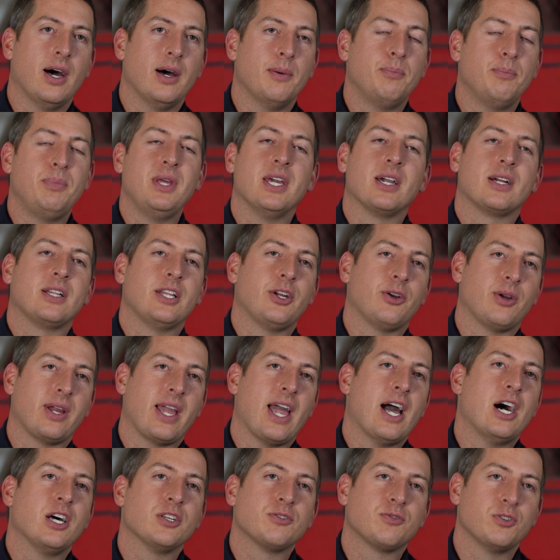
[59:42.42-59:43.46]
be a
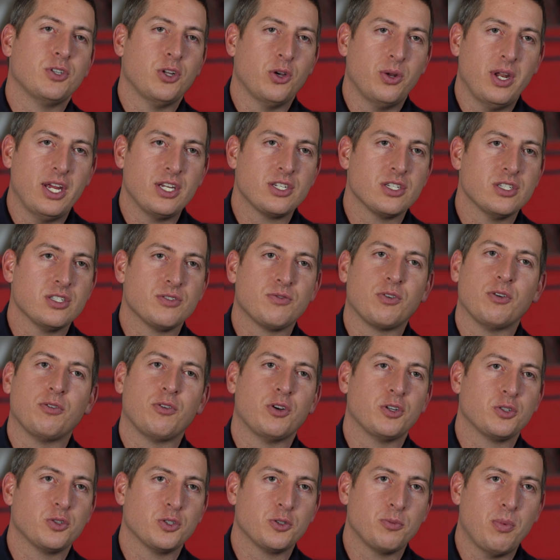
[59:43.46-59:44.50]
clearinghouse for donations for
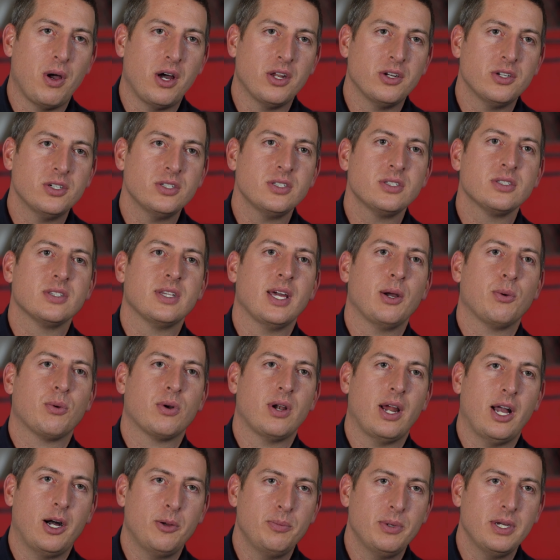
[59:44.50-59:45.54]
first responders that we're
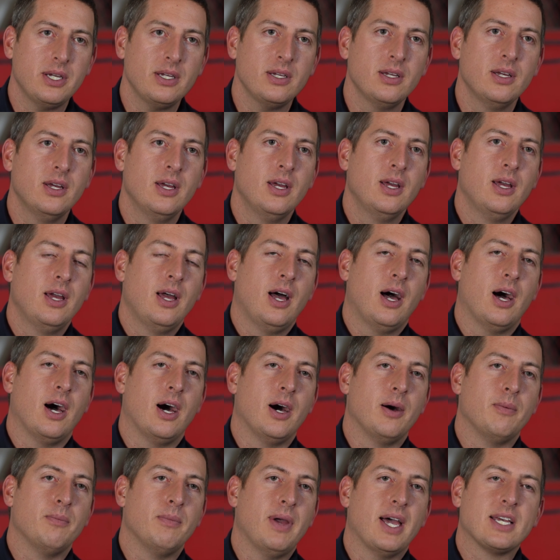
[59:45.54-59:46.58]
helping.
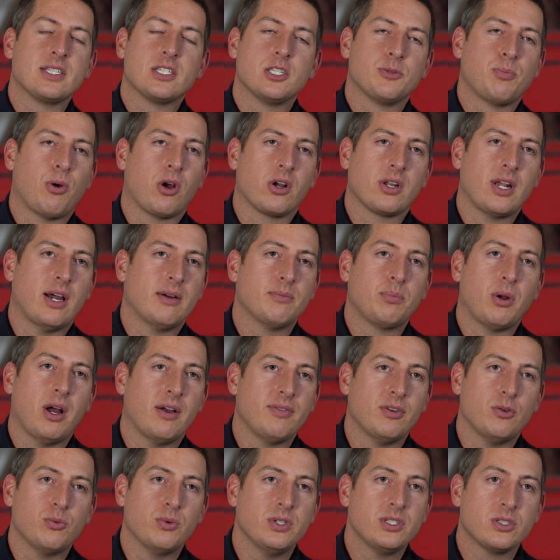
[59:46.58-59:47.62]
Estes Park
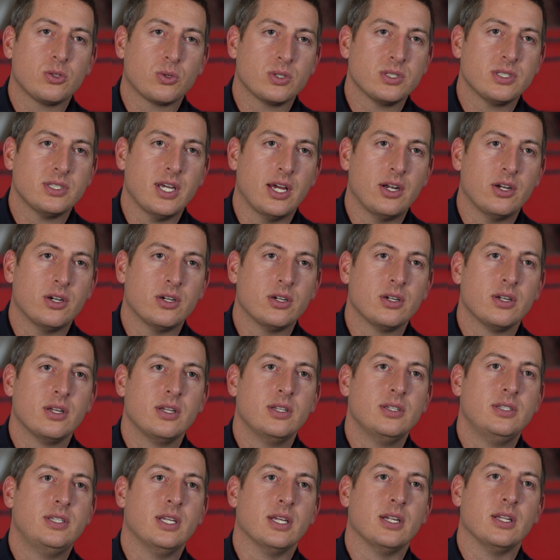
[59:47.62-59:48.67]
Nonprofit Resource Center
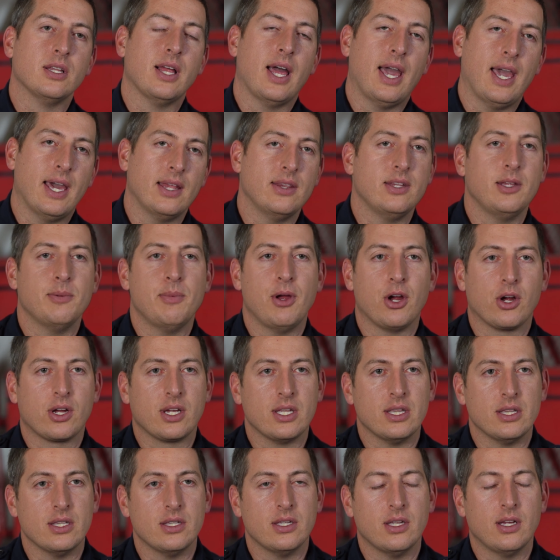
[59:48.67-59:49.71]
and the
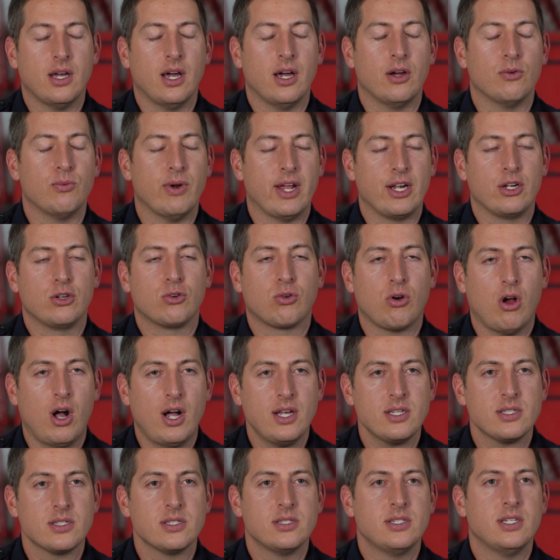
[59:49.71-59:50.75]
American Red
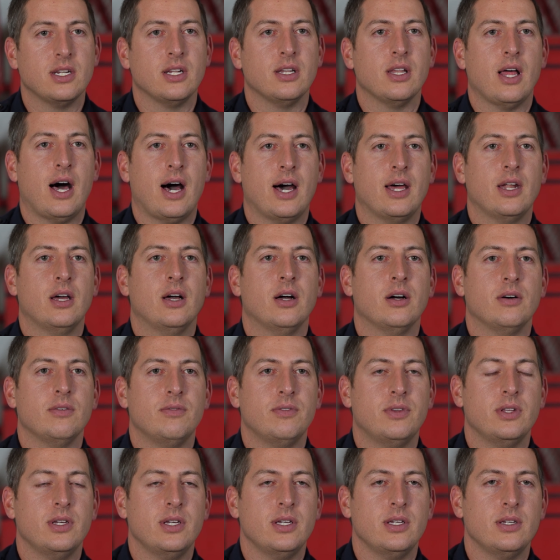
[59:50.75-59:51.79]
Cross did a lot of
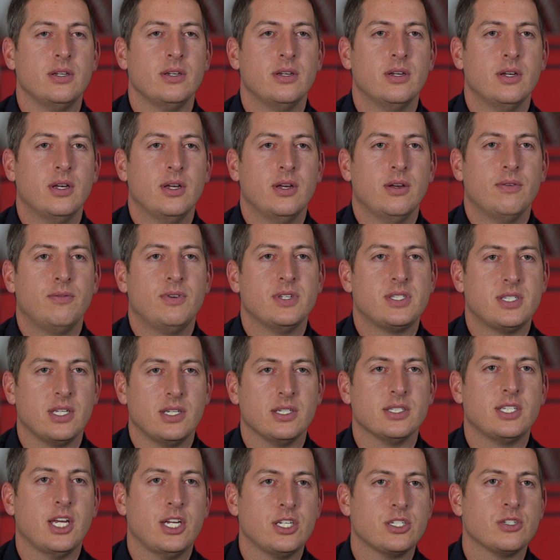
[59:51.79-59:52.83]
the
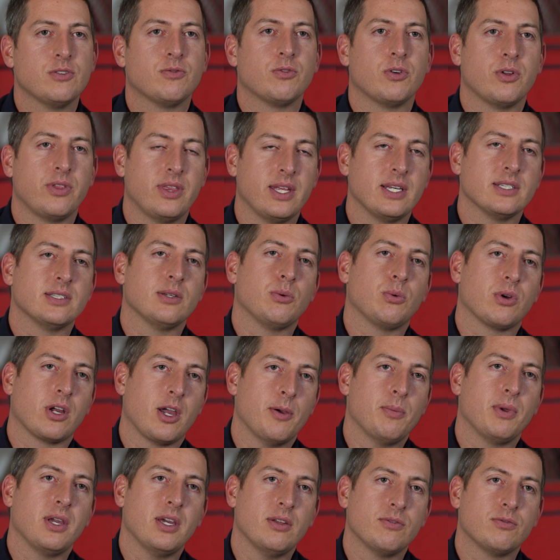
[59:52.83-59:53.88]
facilitation for things that were
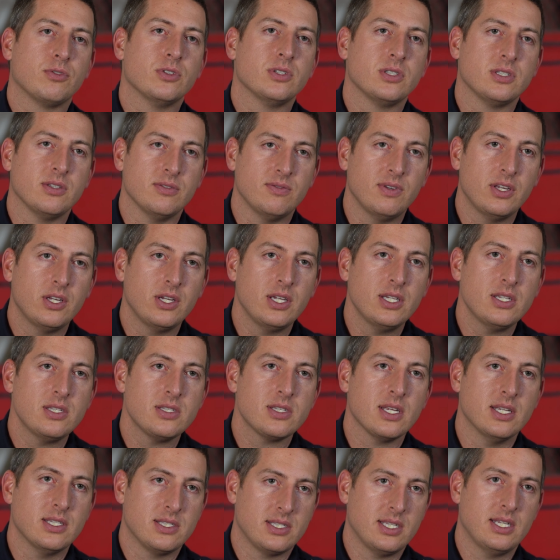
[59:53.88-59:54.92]
coming in for civilians
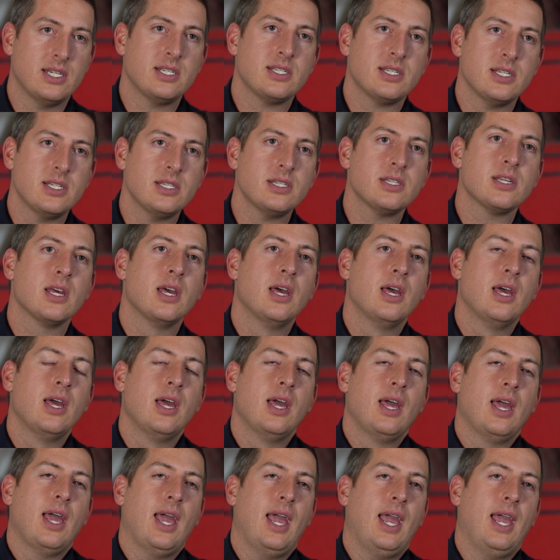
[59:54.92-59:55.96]
and citizens.
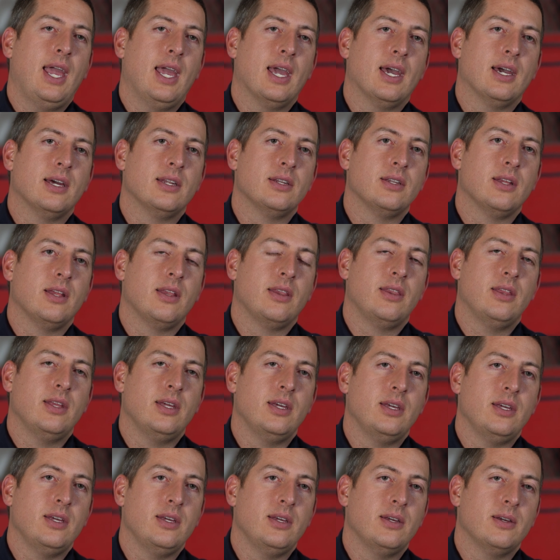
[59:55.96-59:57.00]
And
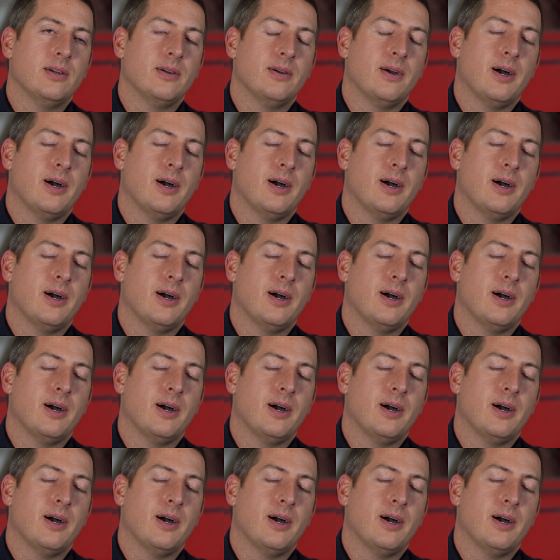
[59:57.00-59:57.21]
the